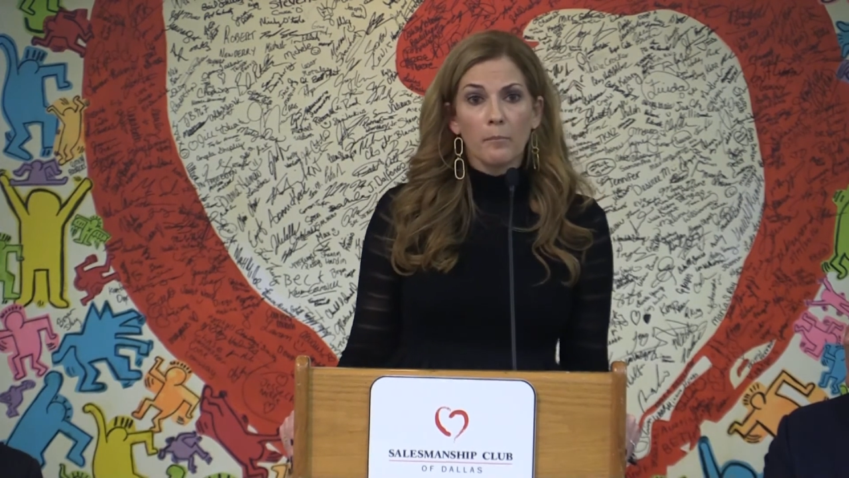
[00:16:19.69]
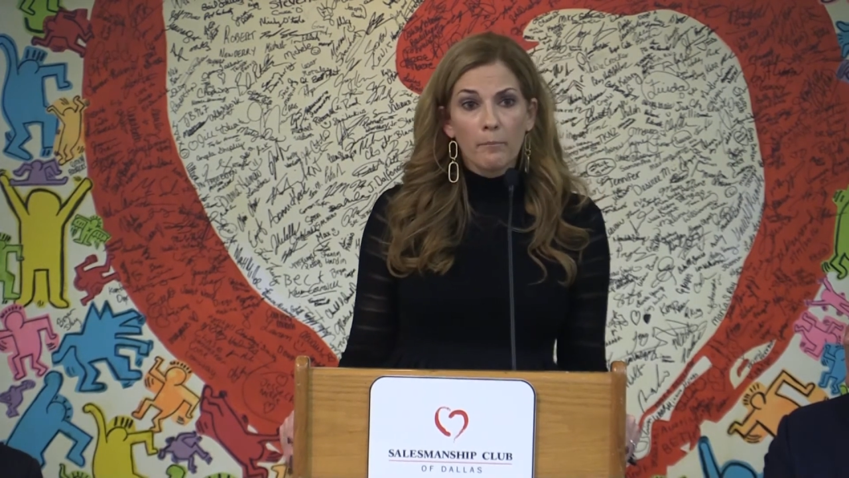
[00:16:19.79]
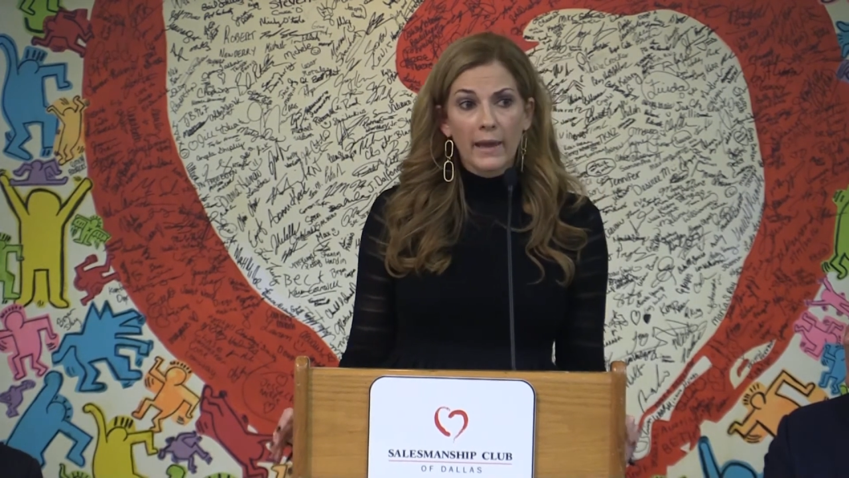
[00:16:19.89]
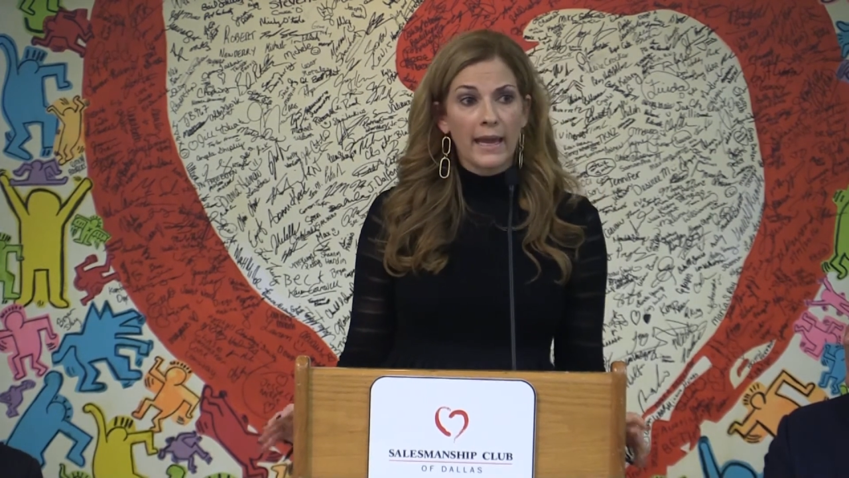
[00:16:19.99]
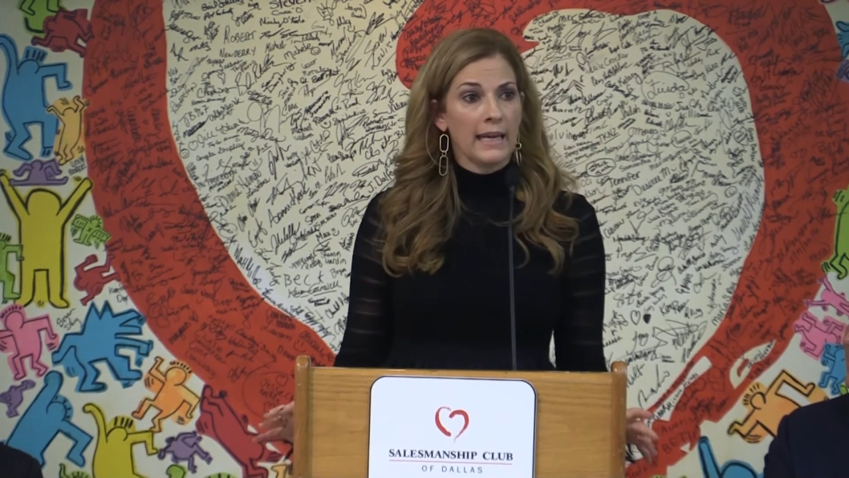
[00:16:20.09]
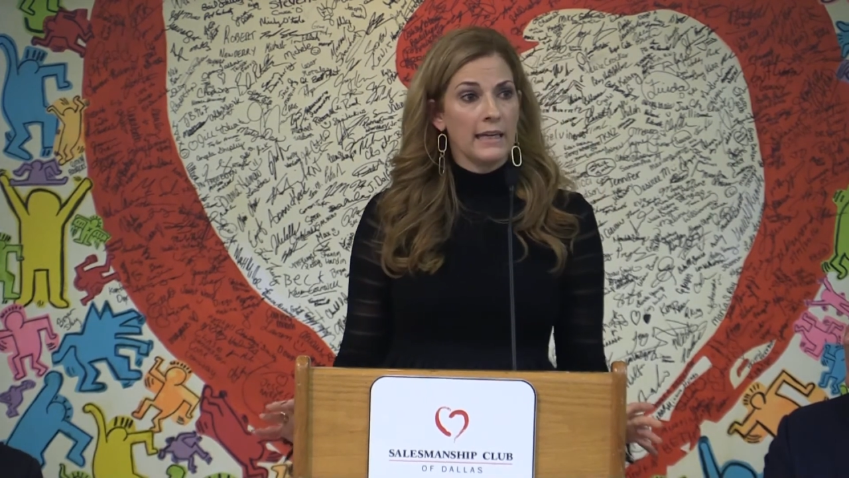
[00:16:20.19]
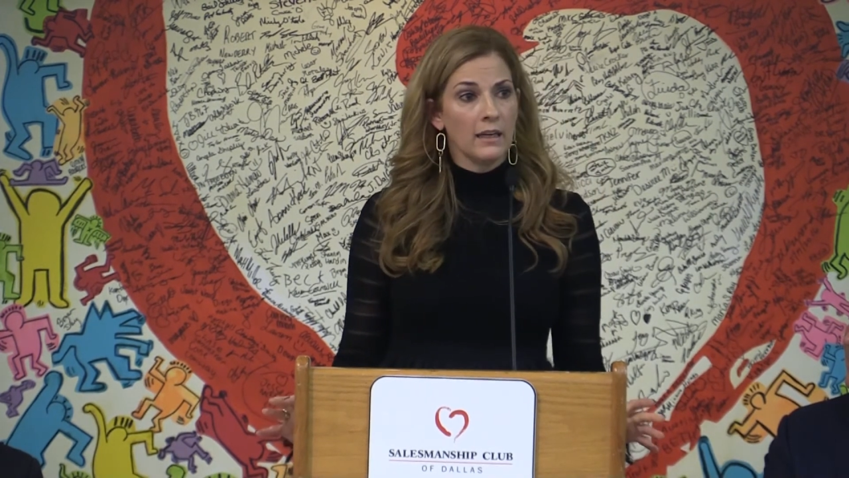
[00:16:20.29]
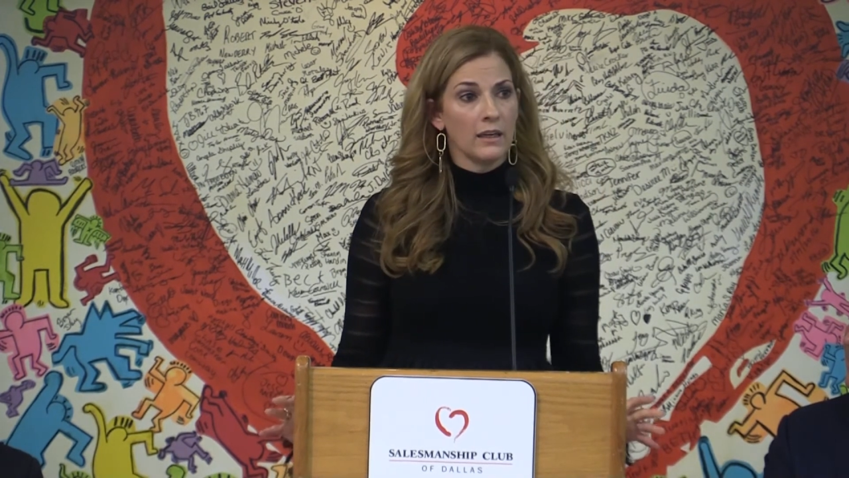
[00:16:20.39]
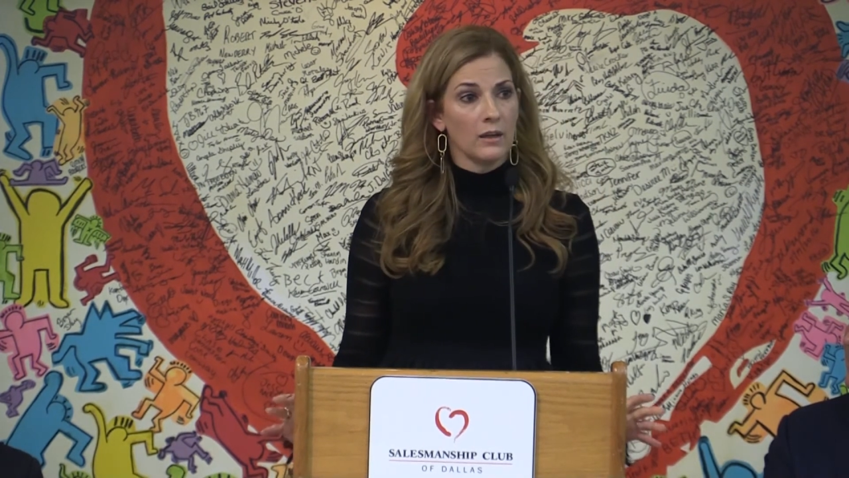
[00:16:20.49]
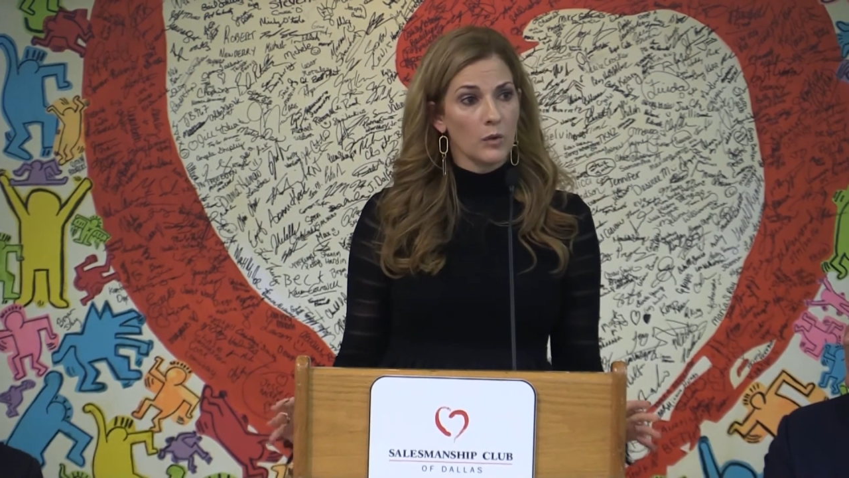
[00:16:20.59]

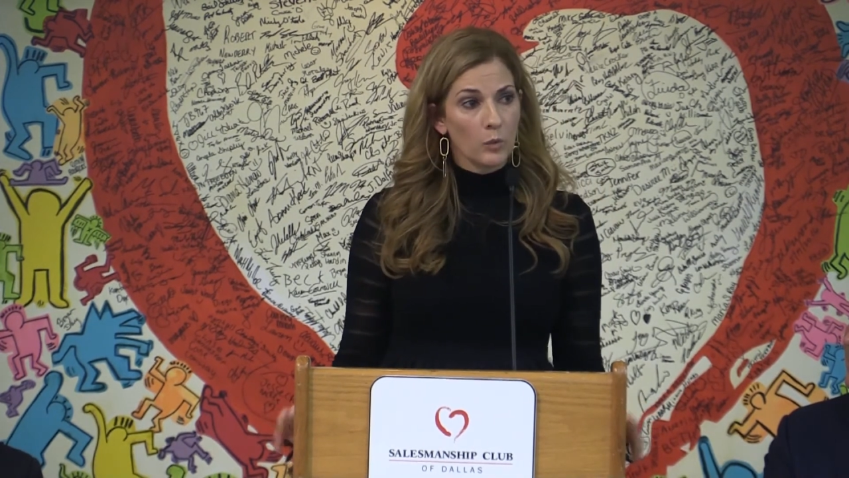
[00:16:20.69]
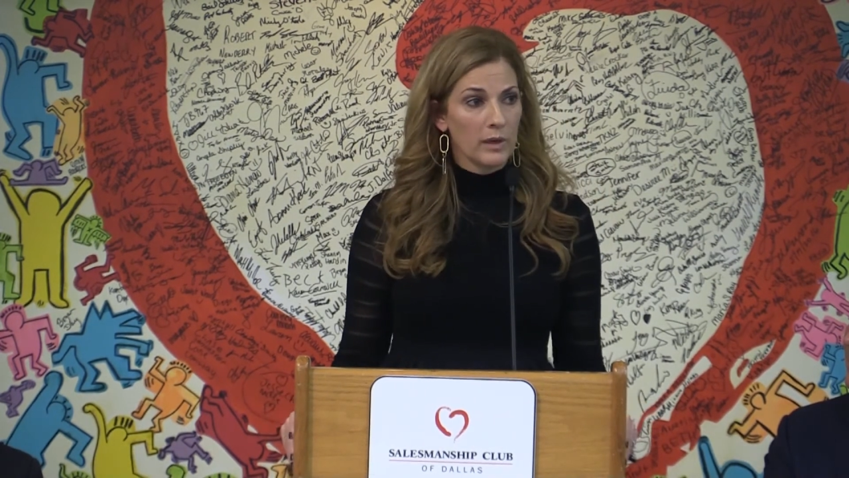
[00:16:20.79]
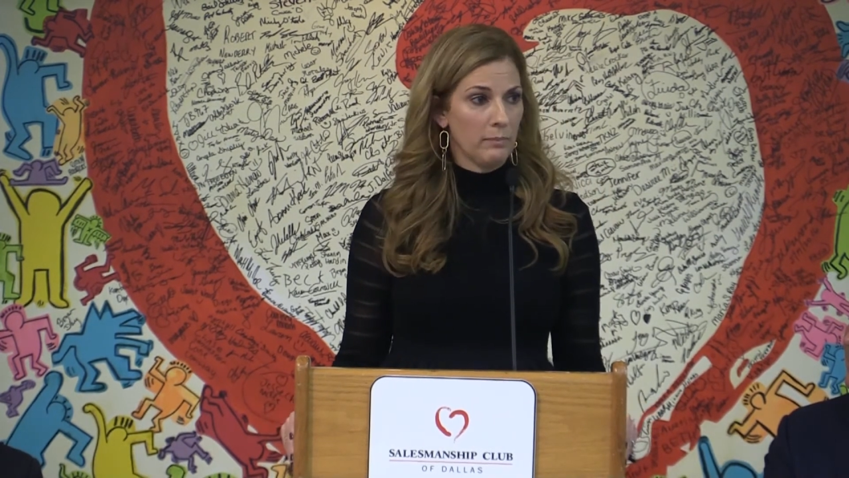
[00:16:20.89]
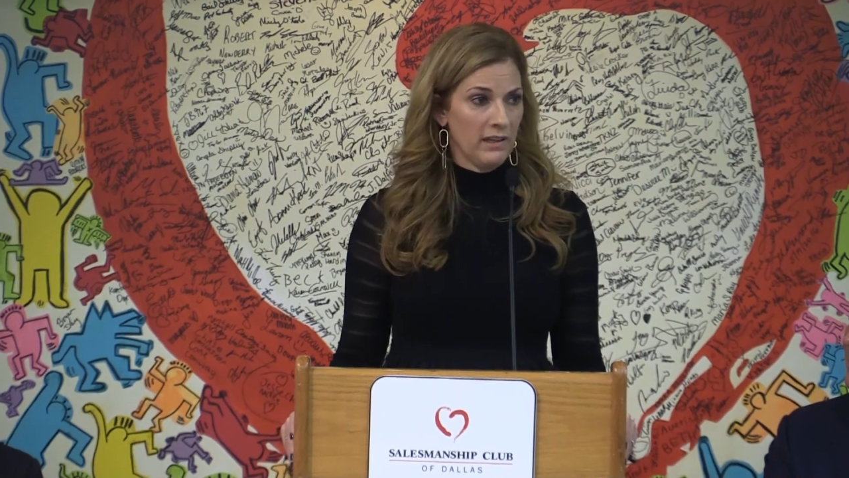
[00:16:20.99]
May we